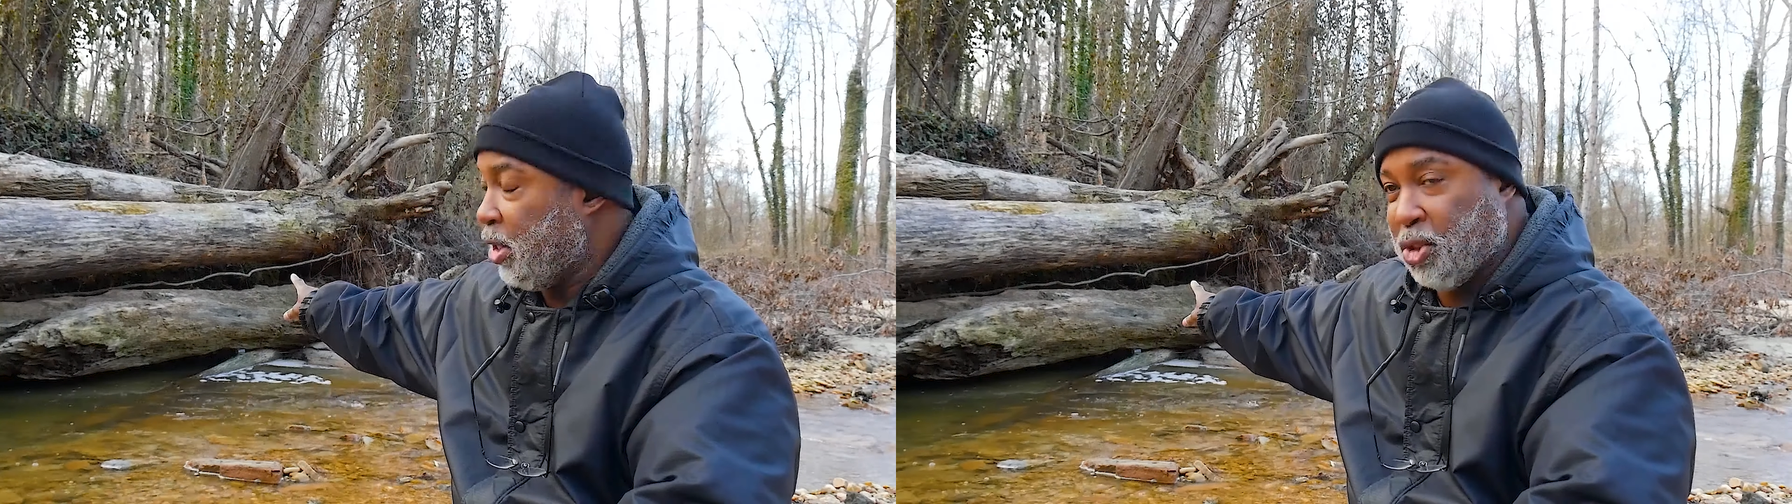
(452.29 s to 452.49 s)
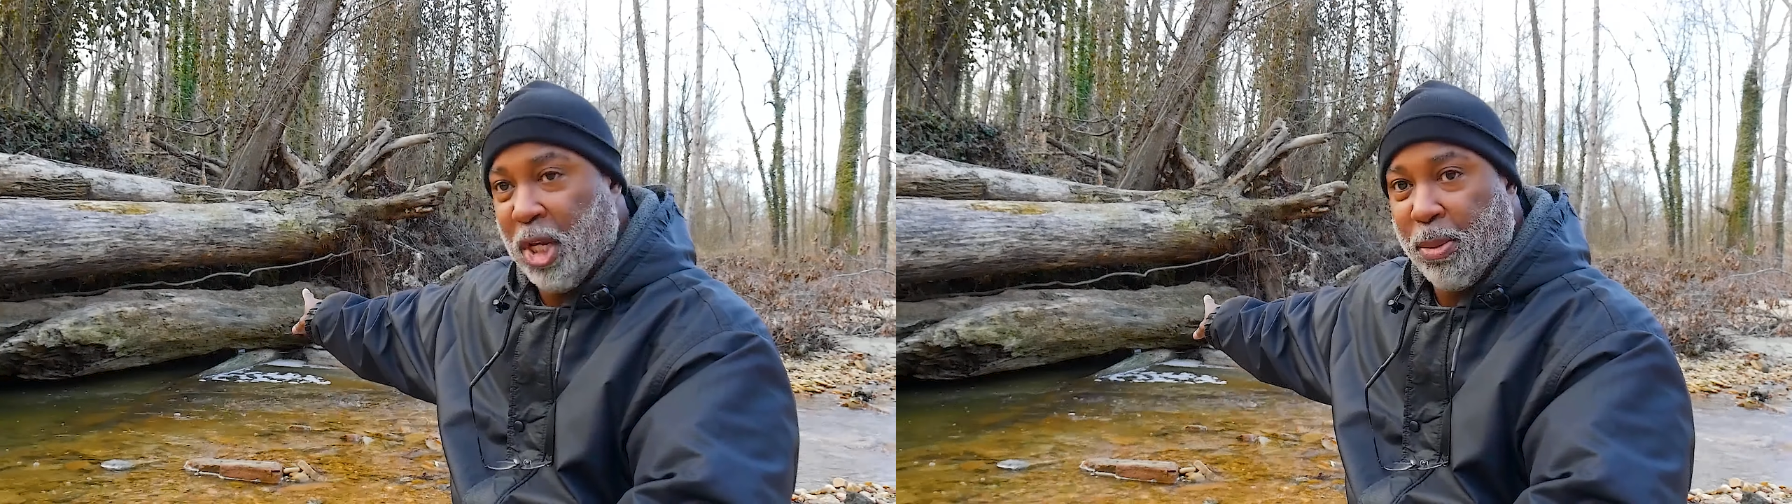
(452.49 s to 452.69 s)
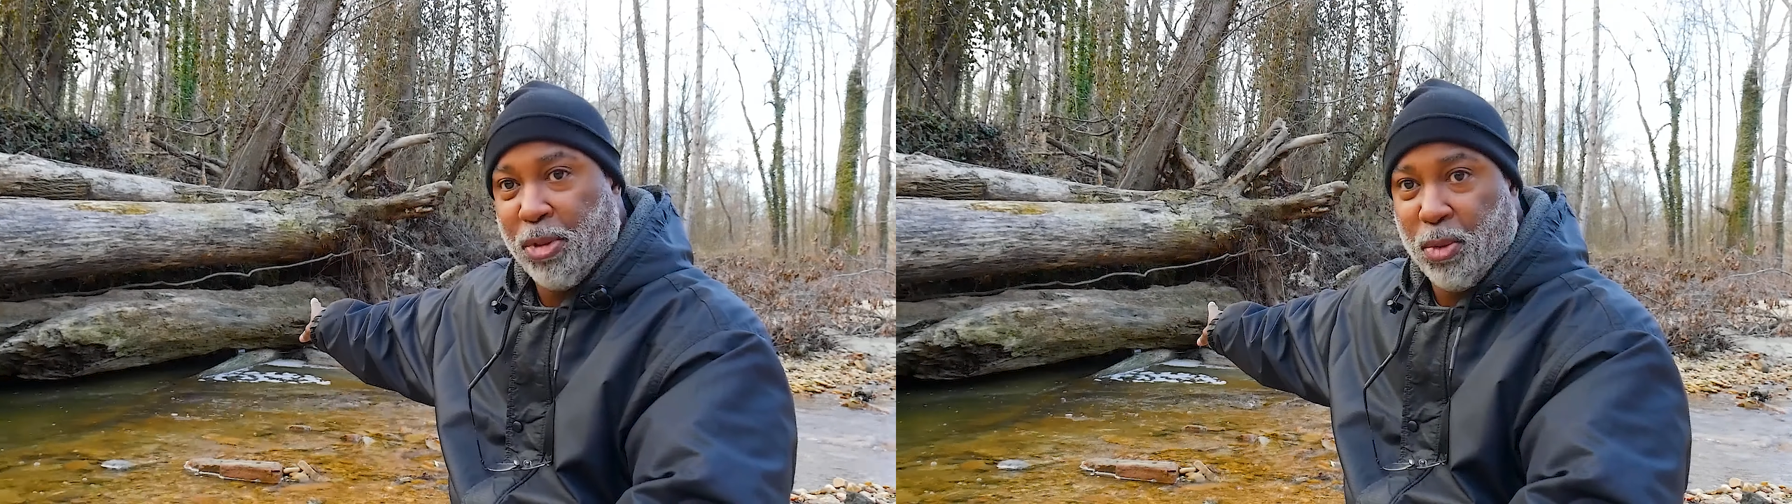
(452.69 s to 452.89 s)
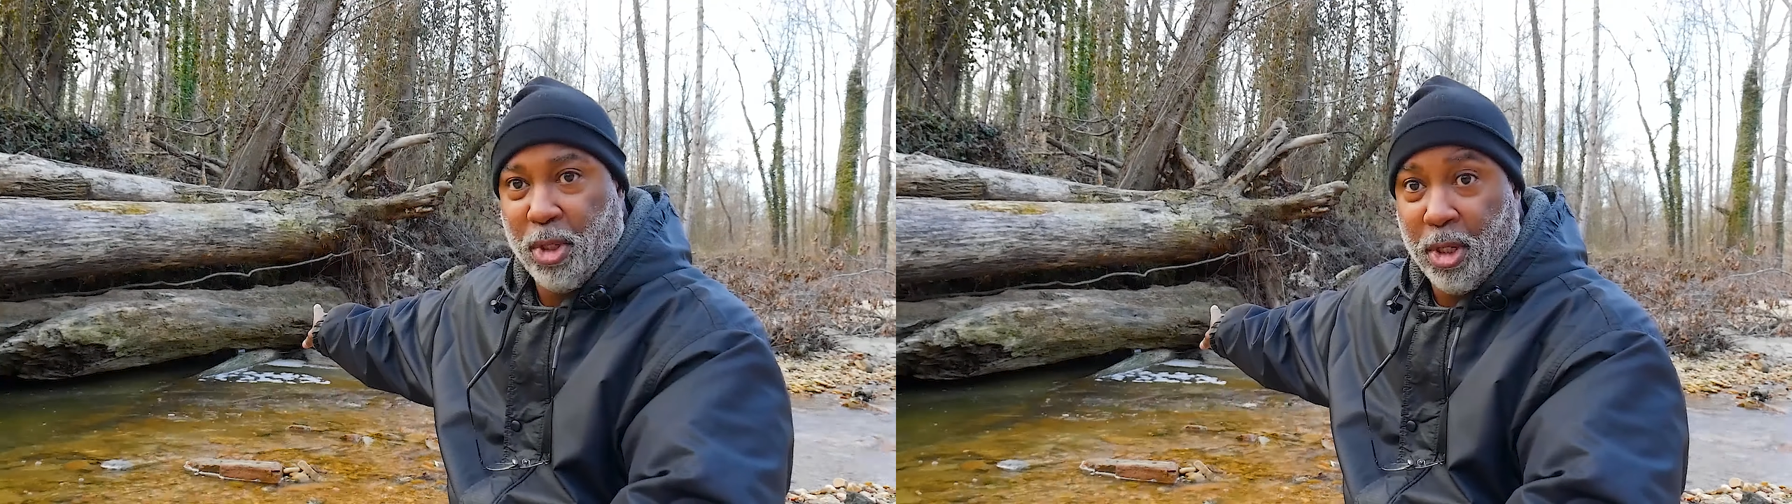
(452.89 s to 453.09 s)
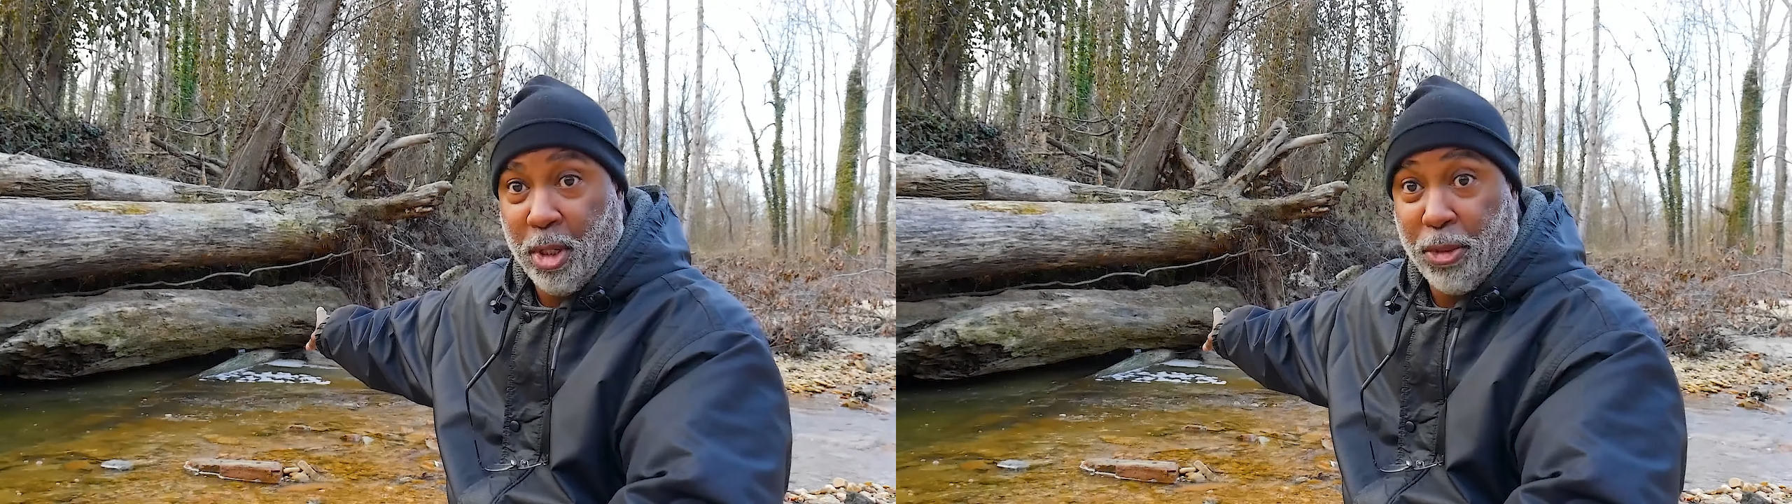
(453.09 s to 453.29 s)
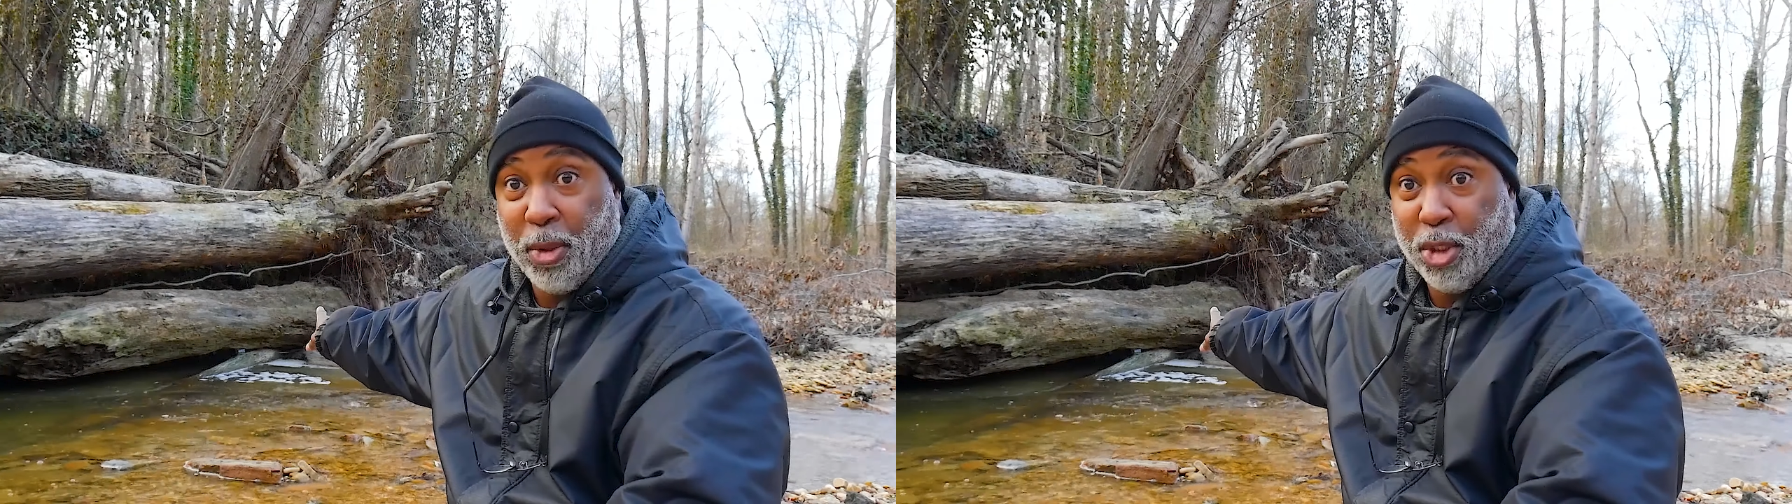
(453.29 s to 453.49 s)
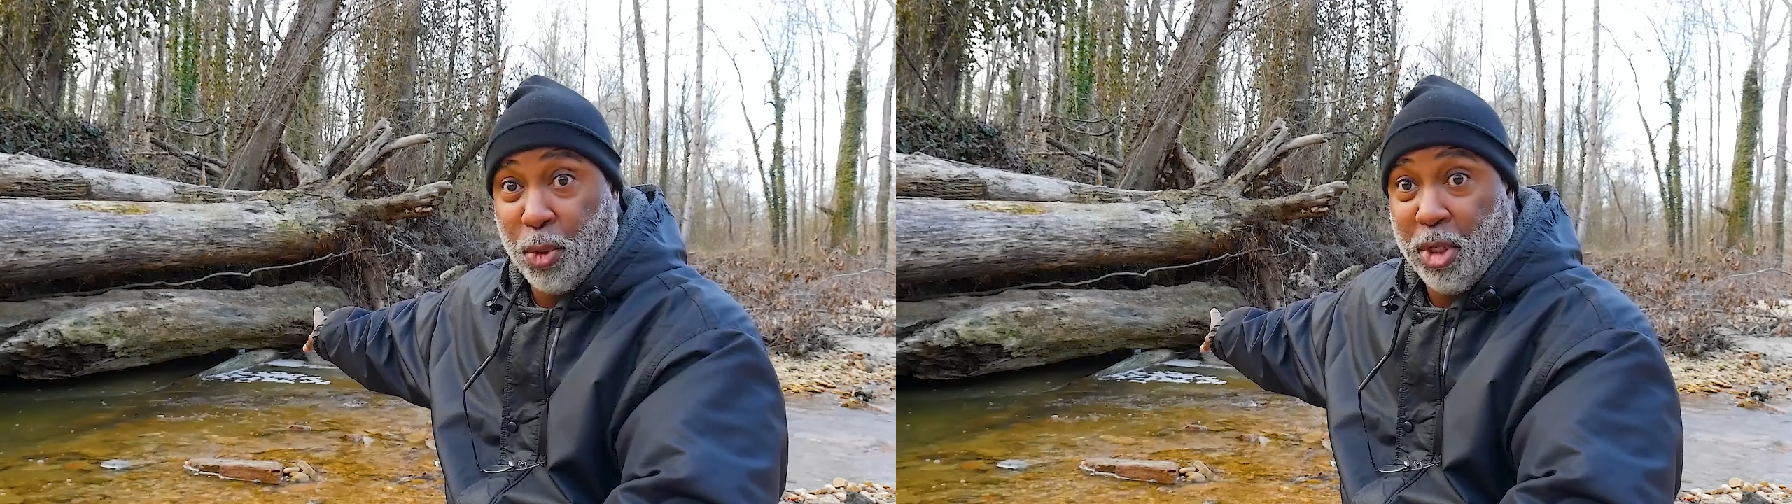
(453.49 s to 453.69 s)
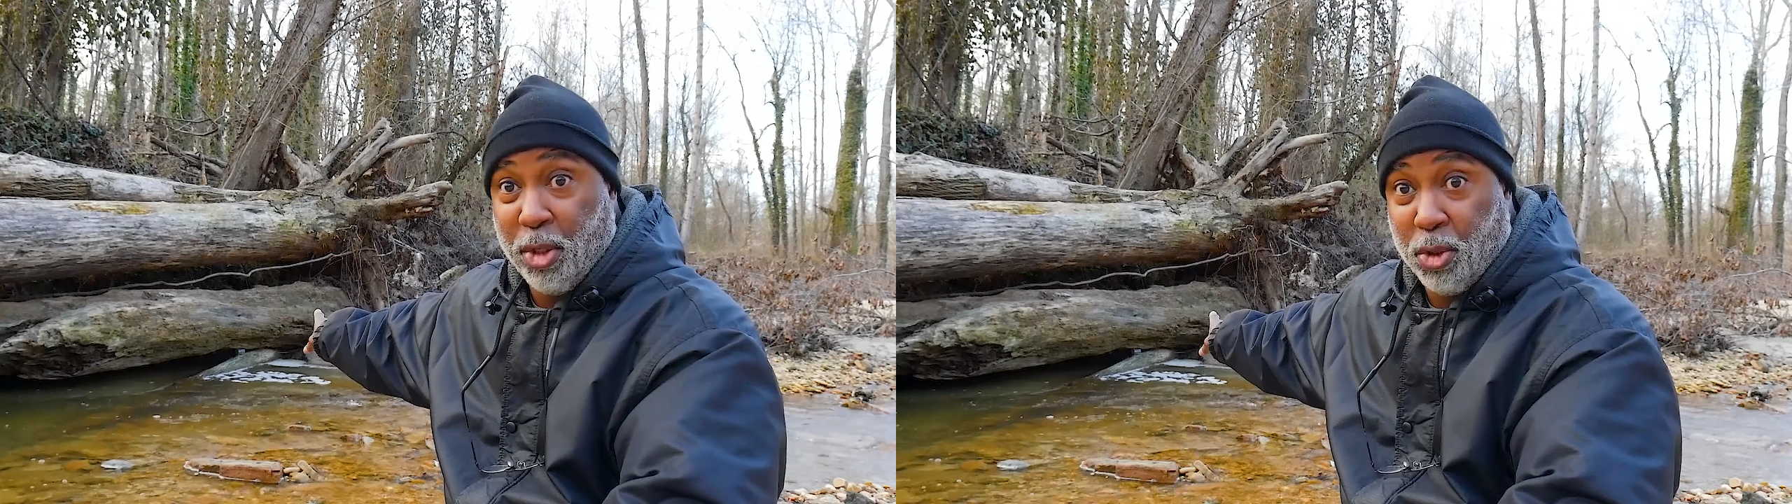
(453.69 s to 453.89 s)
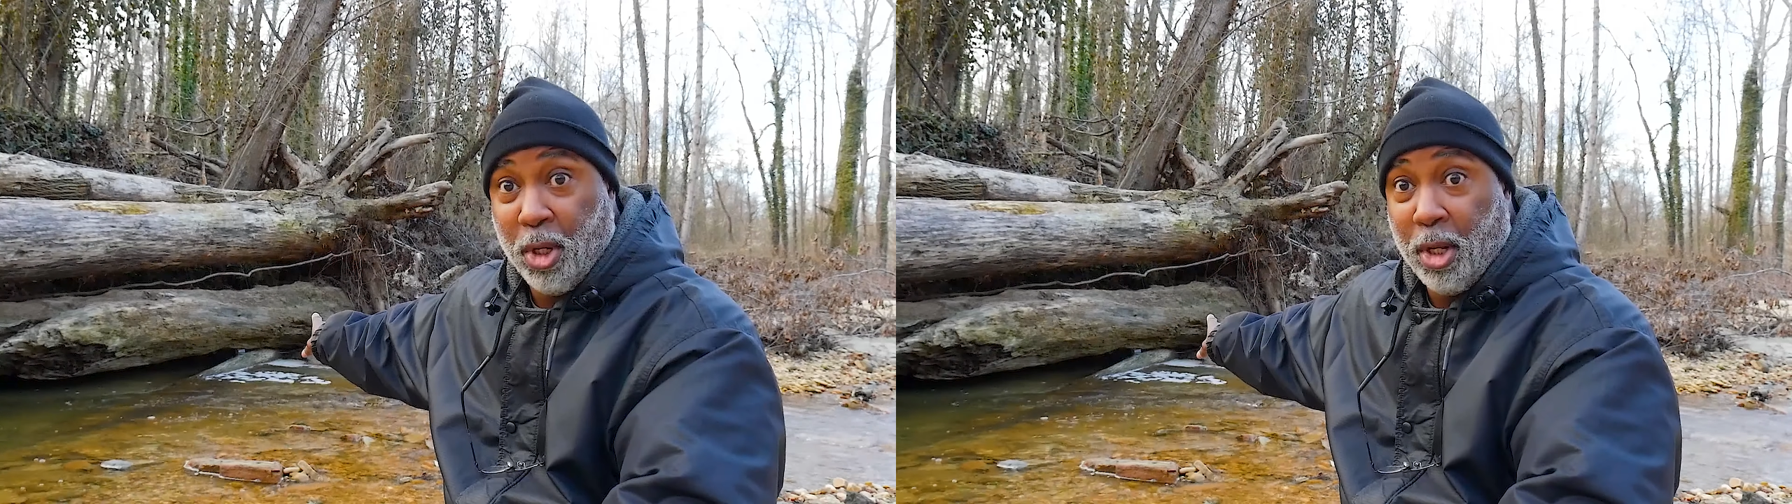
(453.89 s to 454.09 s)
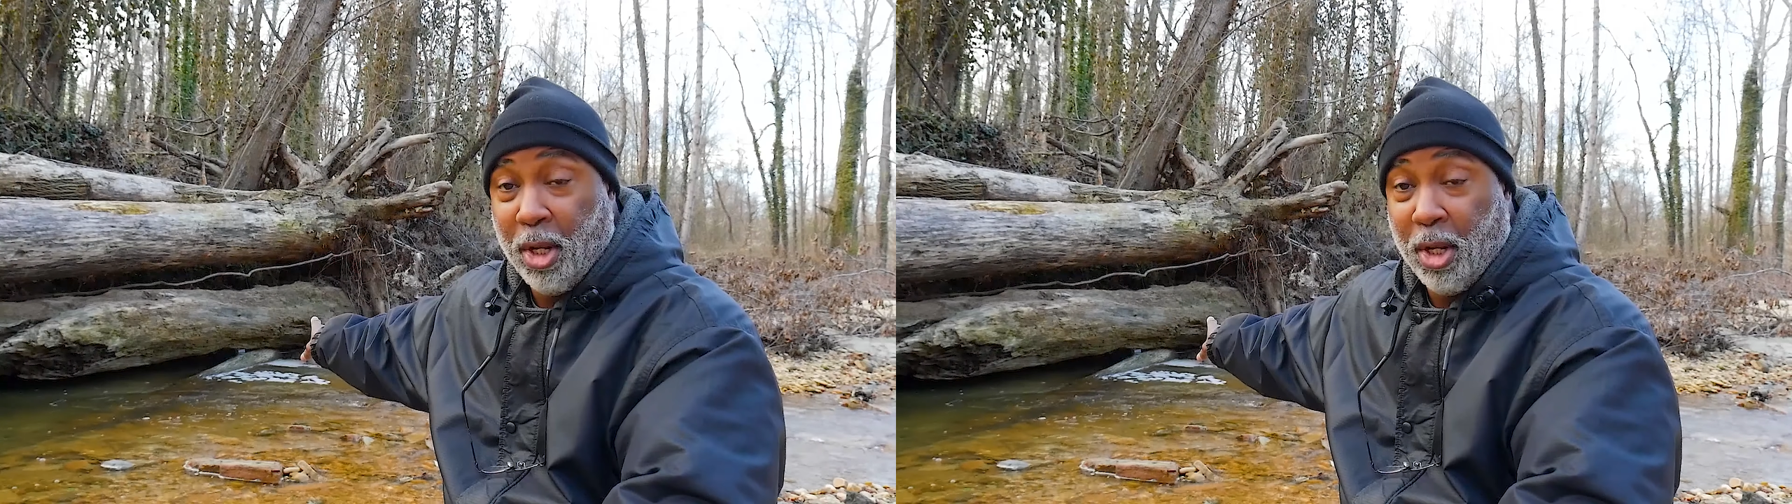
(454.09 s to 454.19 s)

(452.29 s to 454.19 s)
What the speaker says: same three trees